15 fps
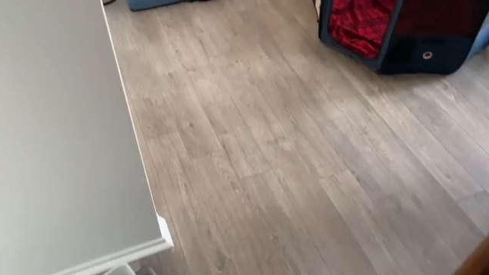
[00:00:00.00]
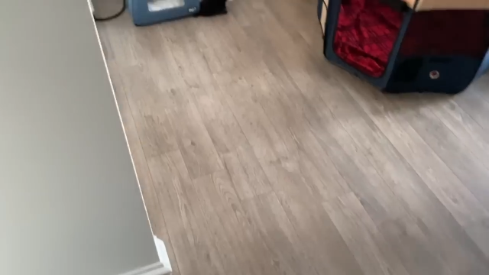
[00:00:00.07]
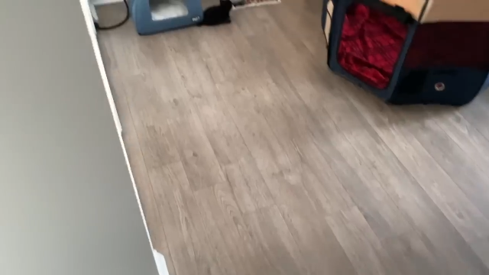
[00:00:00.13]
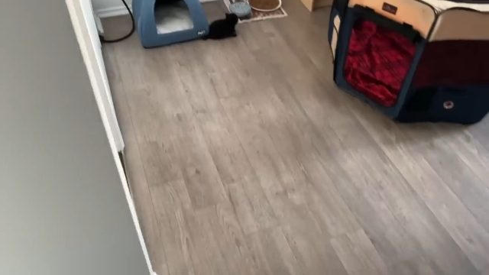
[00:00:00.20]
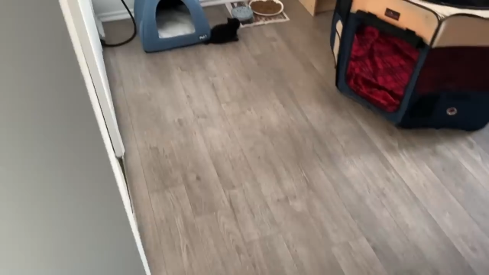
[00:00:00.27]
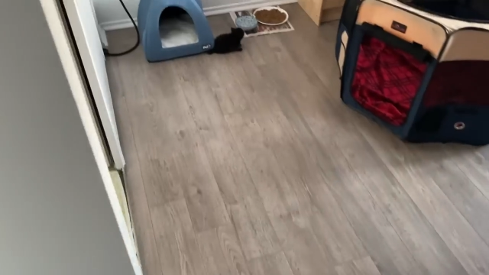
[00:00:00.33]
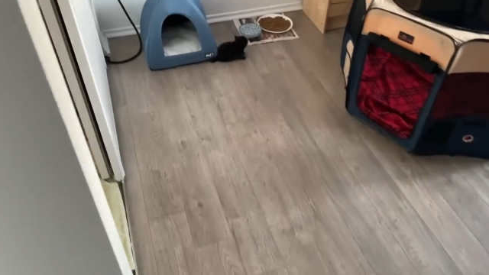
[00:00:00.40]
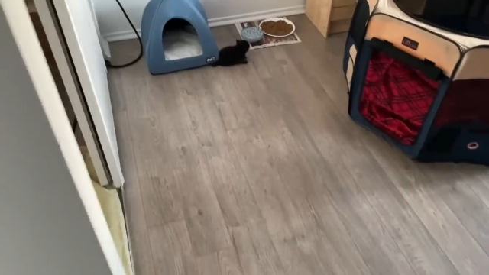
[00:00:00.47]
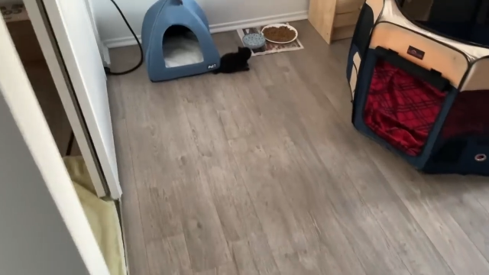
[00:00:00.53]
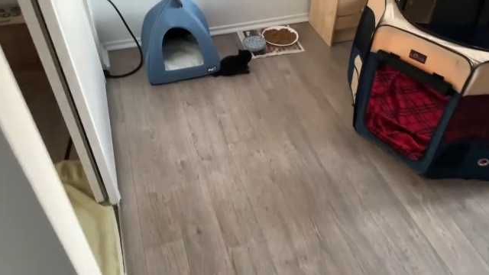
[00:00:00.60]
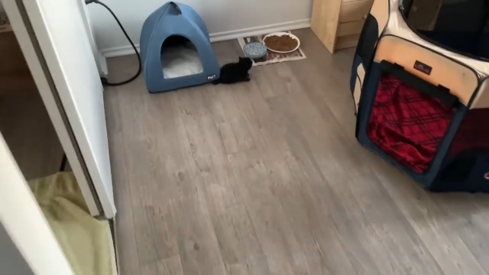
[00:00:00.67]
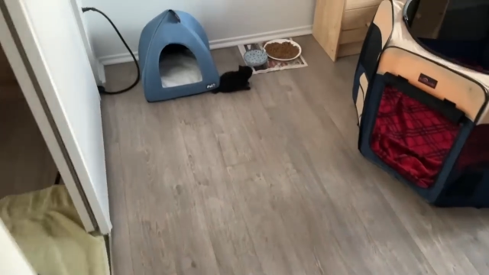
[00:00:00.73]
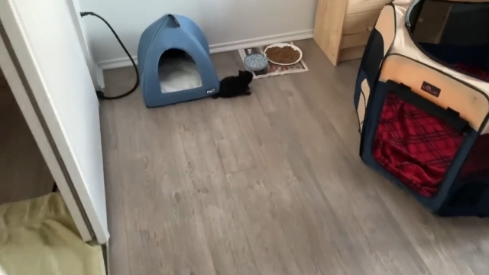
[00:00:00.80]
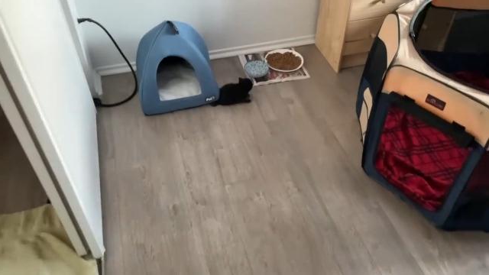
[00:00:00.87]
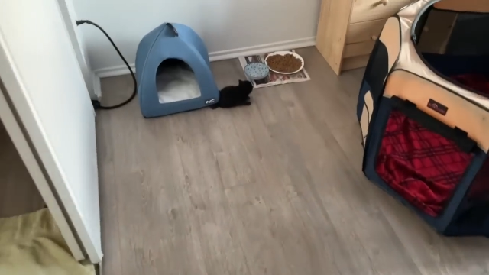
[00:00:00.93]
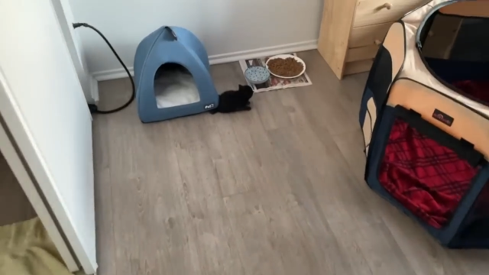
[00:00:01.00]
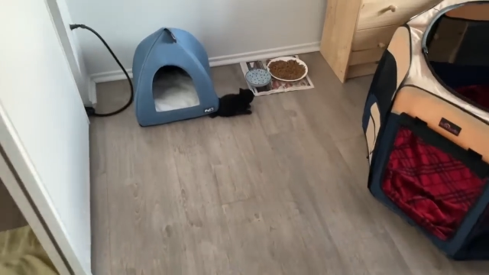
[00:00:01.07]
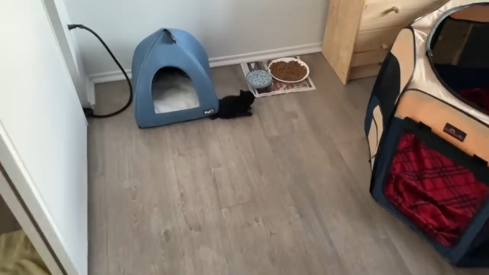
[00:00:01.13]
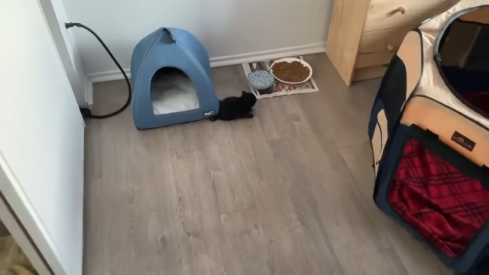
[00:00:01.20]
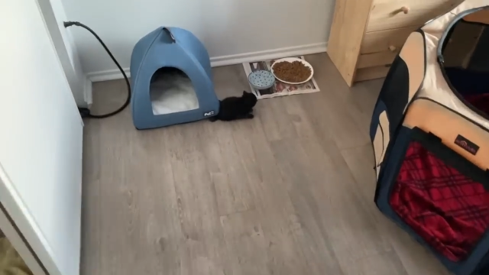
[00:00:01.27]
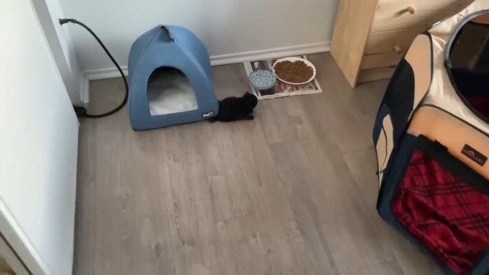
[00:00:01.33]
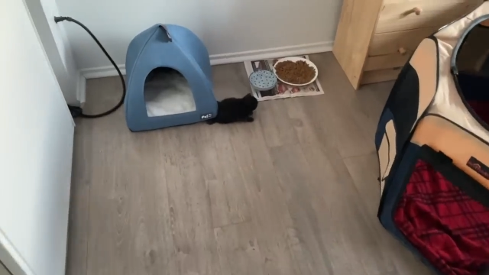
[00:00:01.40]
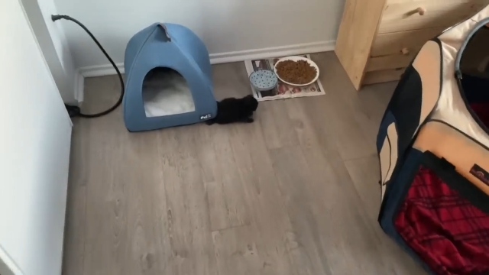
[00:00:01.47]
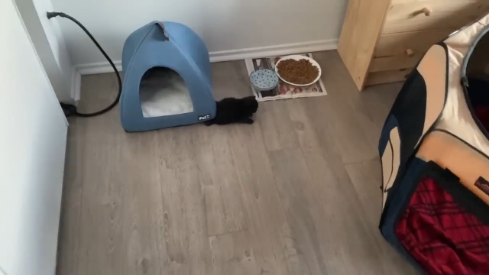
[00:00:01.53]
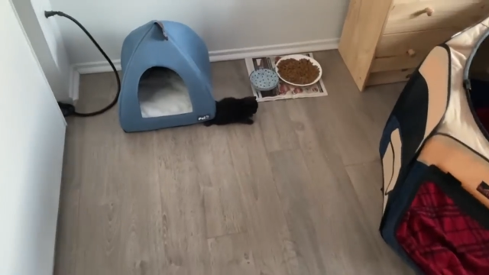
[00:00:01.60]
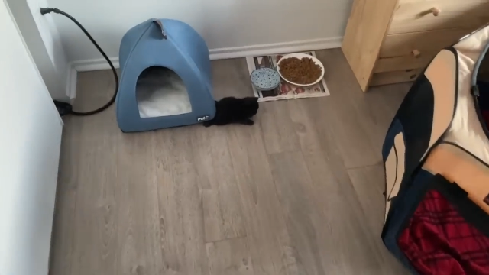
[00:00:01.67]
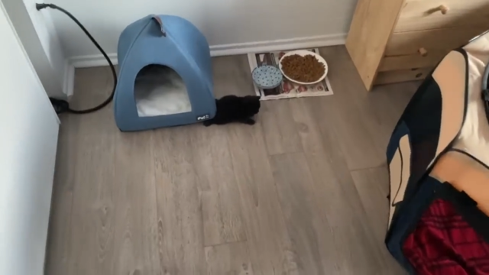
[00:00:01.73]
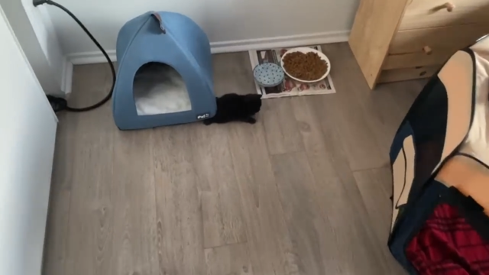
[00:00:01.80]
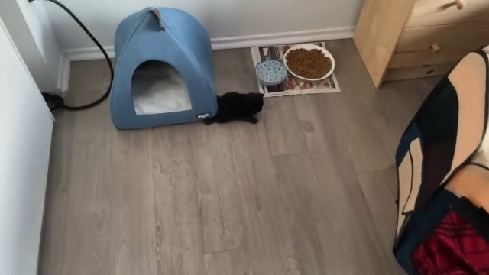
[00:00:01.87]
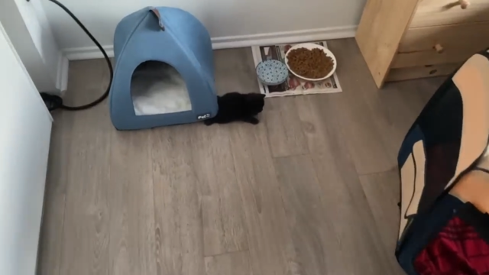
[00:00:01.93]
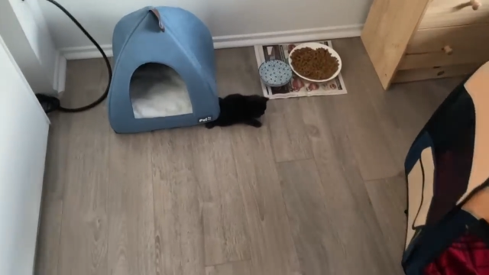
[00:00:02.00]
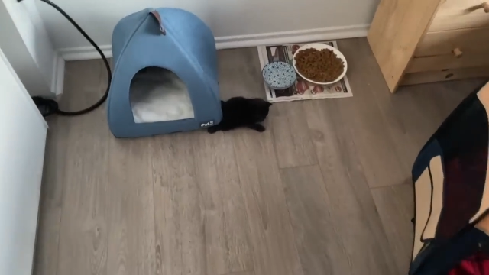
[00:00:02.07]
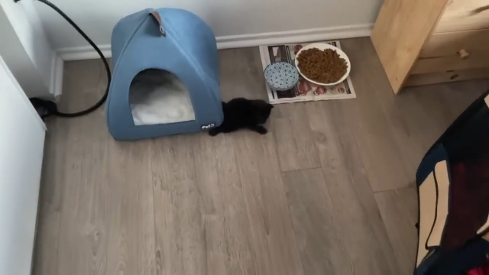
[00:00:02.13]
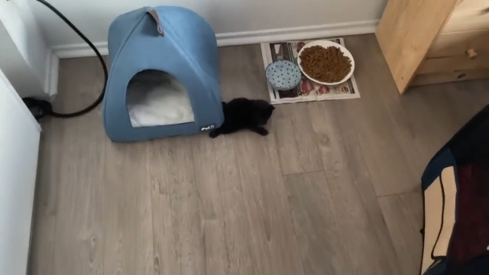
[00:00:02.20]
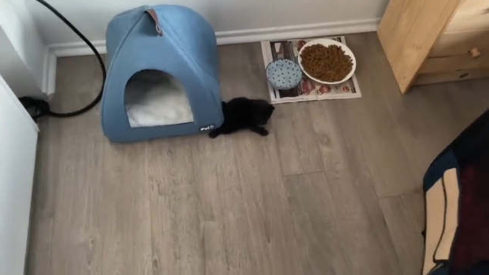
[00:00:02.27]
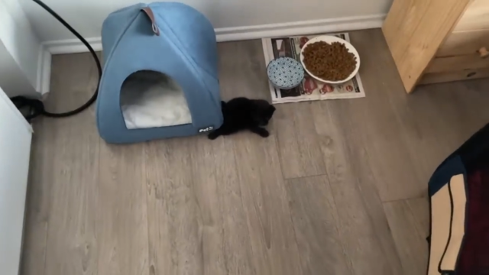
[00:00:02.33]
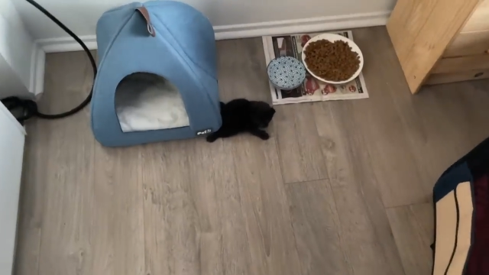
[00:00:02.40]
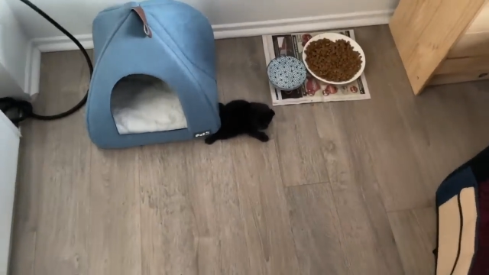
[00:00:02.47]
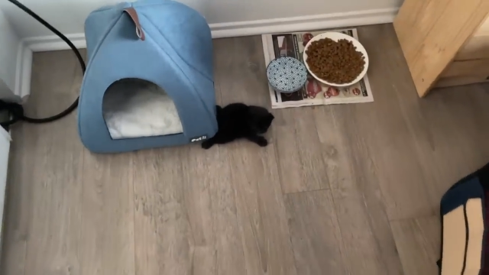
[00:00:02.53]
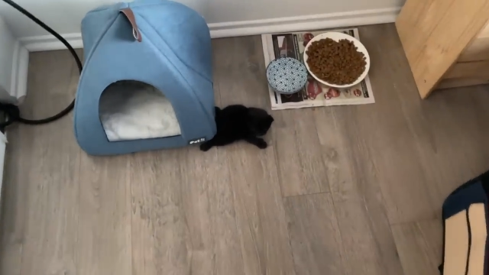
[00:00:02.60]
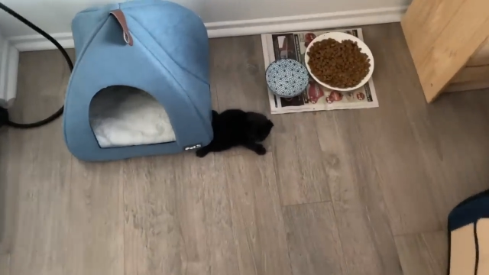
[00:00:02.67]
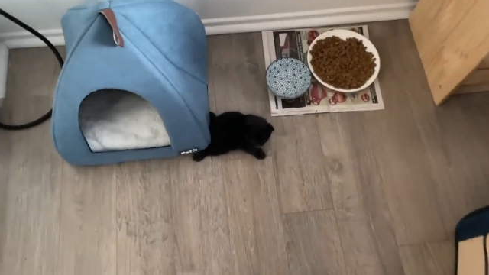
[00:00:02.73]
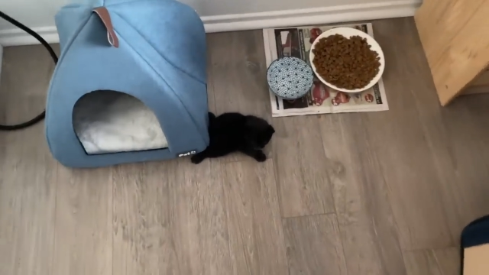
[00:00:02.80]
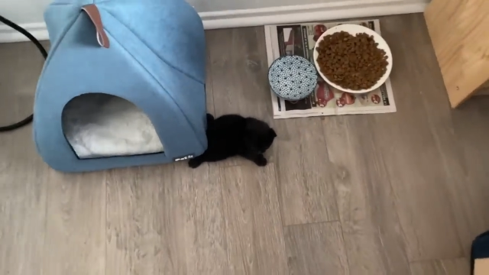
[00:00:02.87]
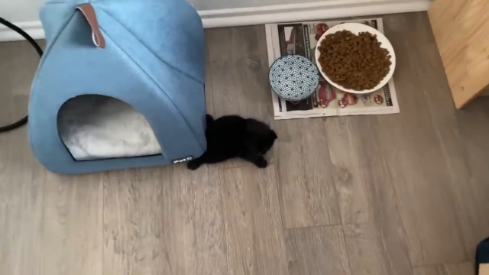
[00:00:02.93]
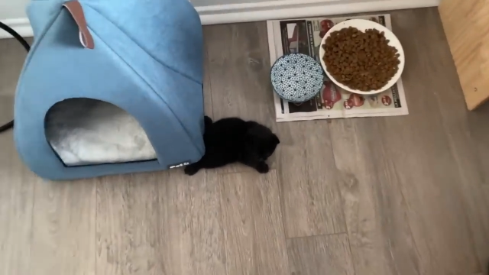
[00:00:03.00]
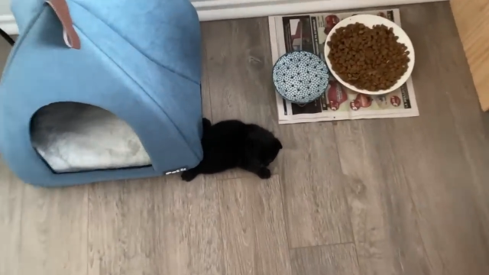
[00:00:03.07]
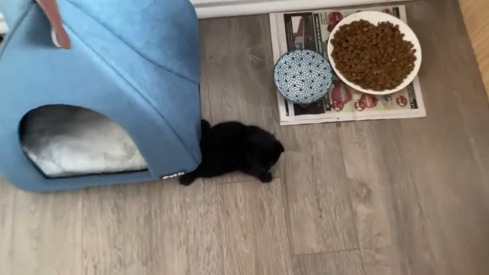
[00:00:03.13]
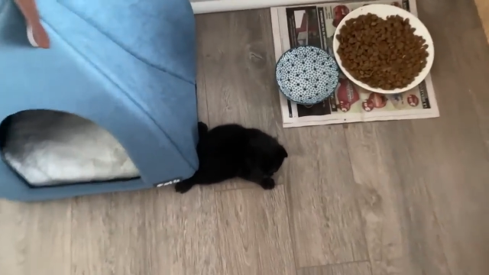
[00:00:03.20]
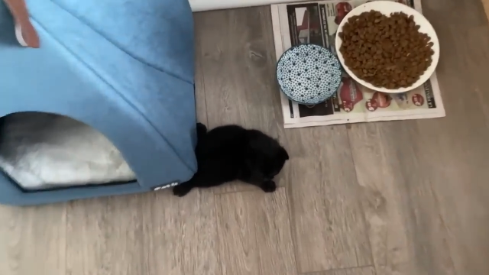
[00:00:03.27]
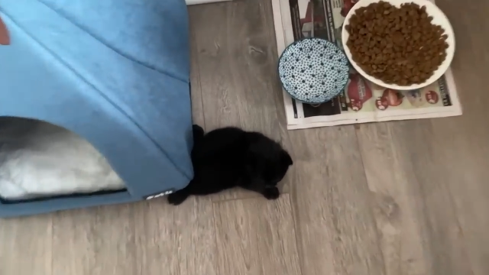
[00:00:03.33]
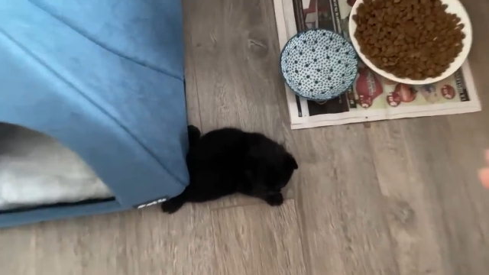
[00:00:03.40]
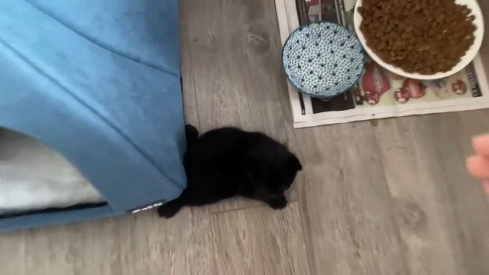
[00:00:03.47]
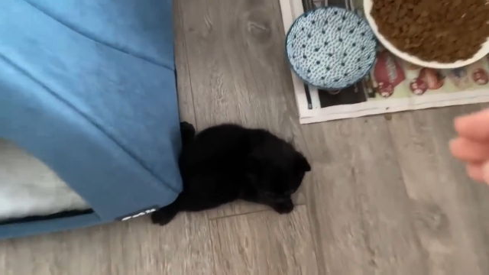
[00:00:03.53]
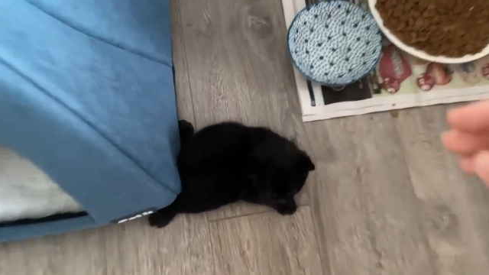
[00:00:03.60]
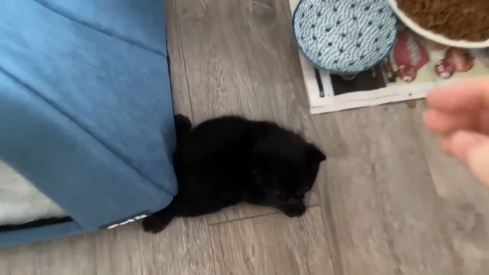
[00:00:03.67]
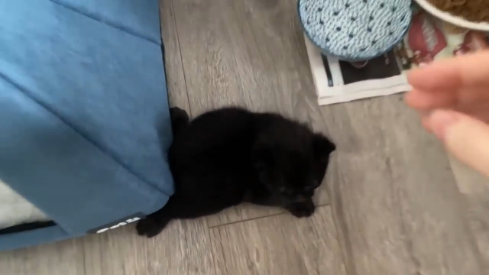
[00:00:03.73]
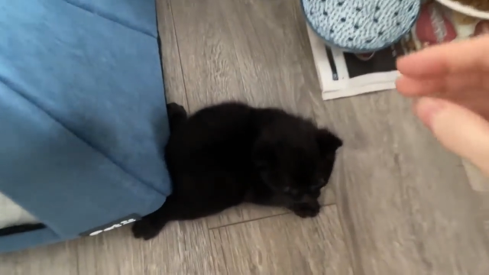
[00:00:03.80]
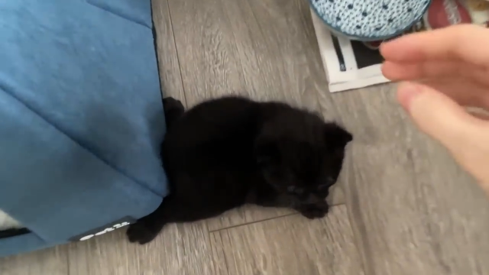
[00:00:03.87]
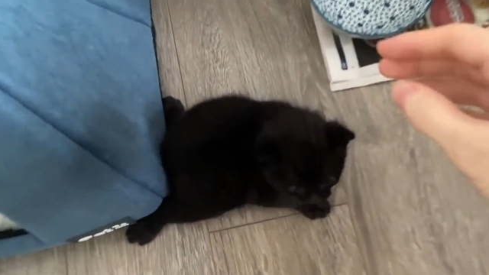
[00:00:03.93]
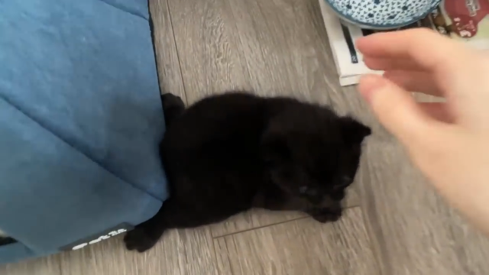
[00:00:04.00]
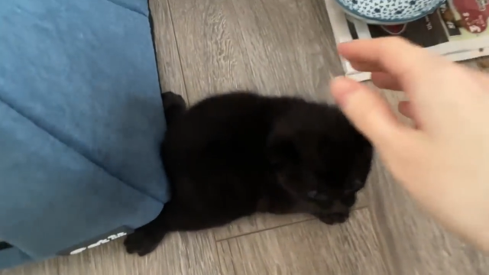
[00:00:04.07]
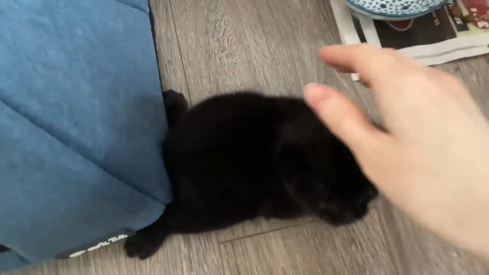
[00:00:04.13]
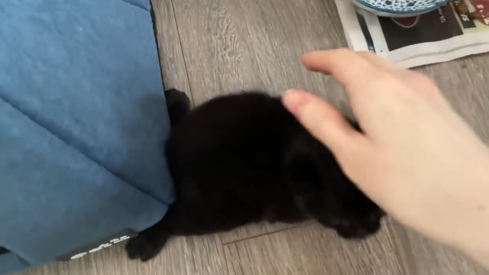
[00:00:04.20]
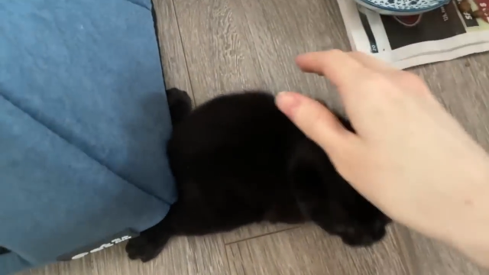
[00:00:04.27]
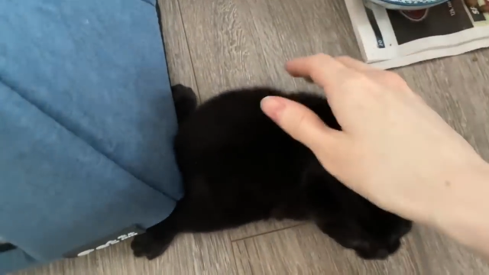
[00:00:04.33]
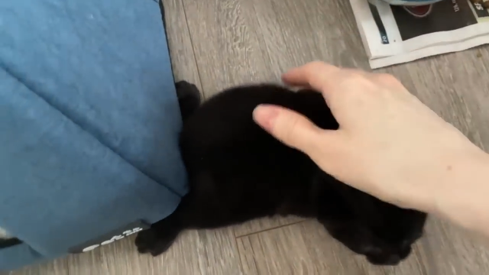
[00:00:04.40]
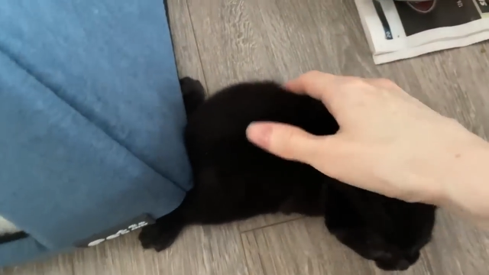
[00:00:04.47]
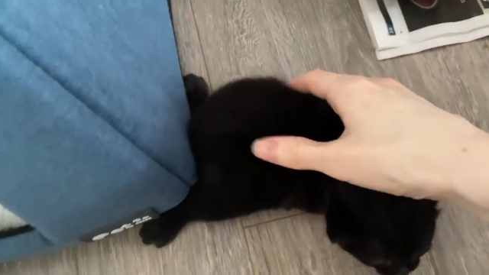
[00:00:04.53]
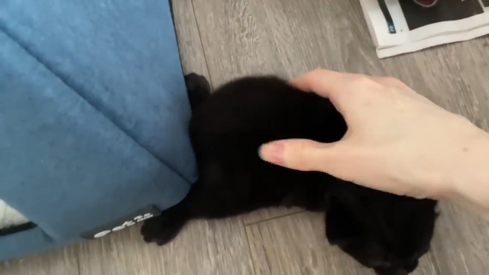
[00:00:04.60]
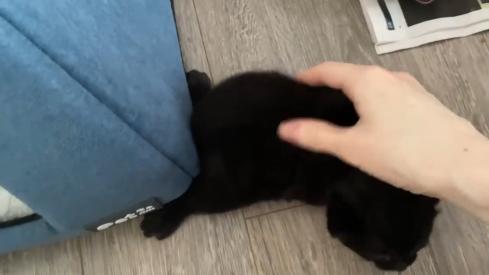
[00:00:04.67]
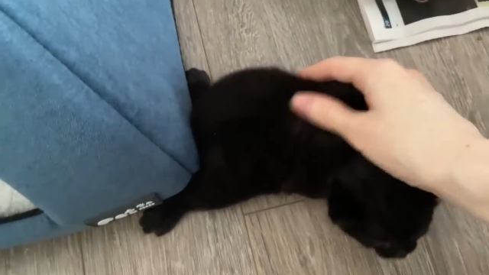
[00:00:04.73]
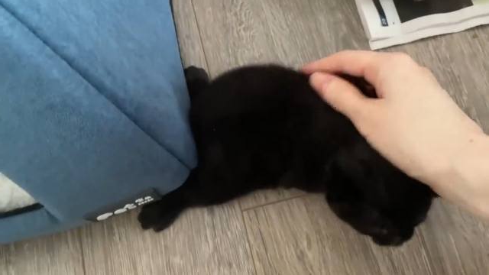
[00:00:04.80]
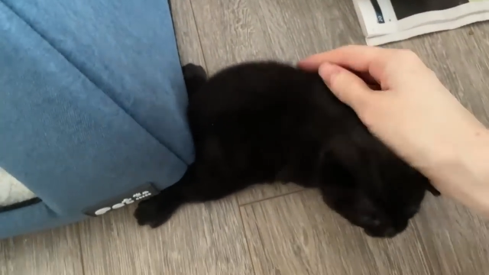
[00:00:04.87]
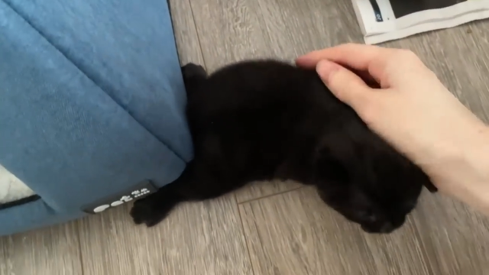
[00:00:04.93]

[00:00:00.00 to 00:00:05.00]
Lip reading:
[unreadable: no face in view]